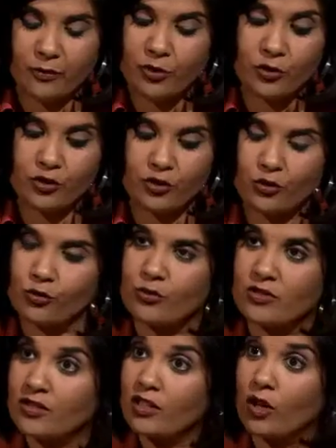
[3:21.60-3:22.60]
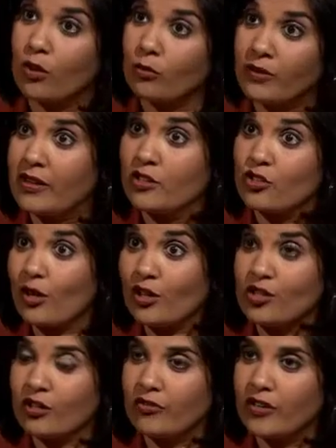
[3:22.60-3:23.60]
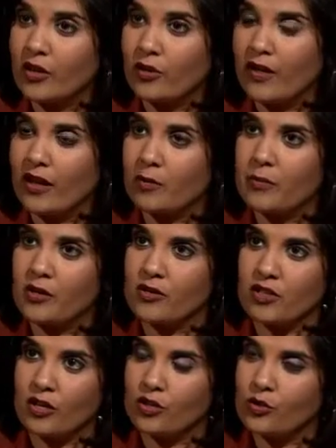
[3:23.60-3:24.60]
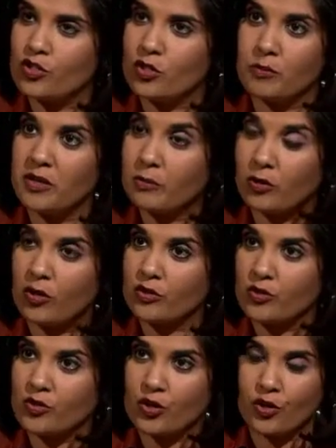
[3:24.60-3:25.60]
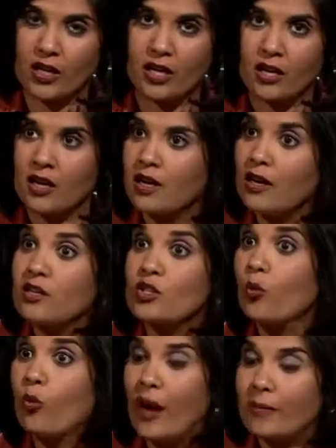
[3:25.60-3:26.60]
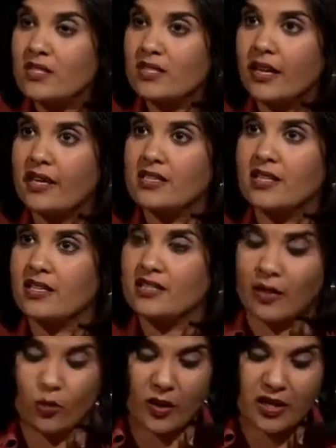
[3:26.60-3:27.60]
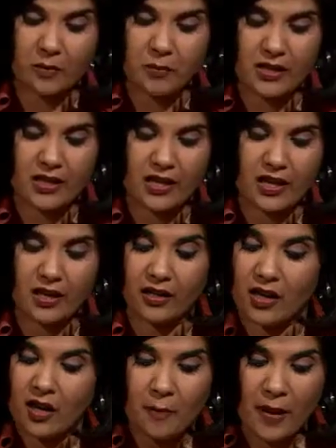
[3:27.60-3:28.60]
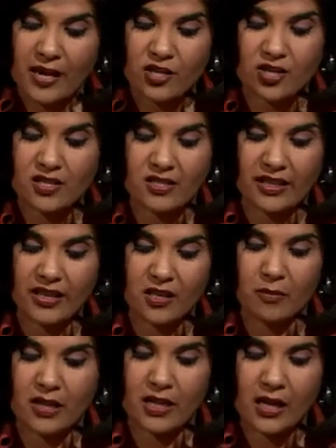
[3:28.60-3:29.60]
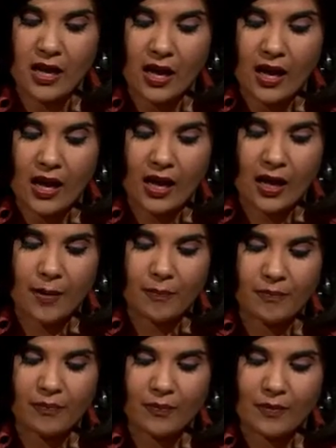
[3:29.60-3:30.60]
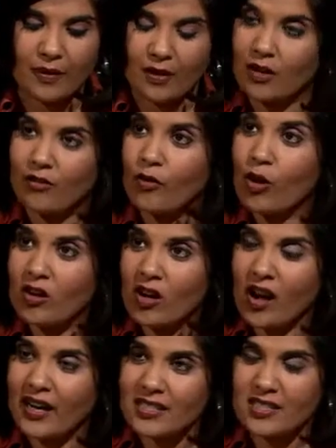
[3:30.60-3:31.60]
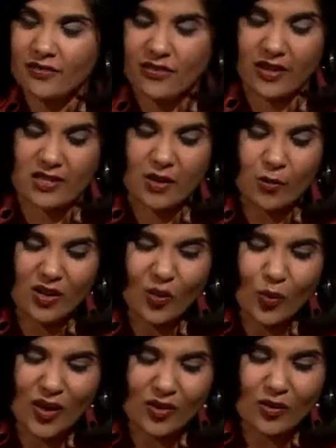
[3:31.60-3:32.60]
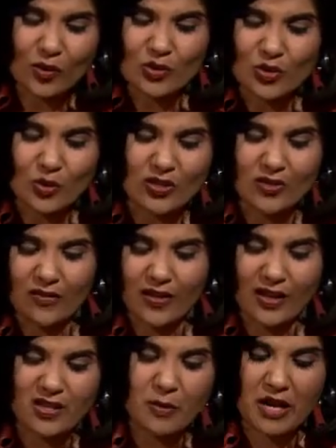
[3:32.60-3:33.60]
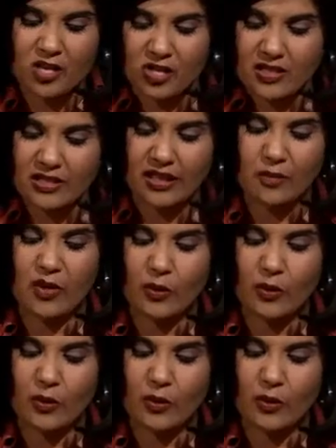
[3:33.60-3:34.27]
could use, you know, the instructional video that appears on YouTube. People are also turning to websites, things like Wikipedia and Patients Like Me, um, for all kinds of things. And I'm wondering, where do those sorts of things, Patients Like Me,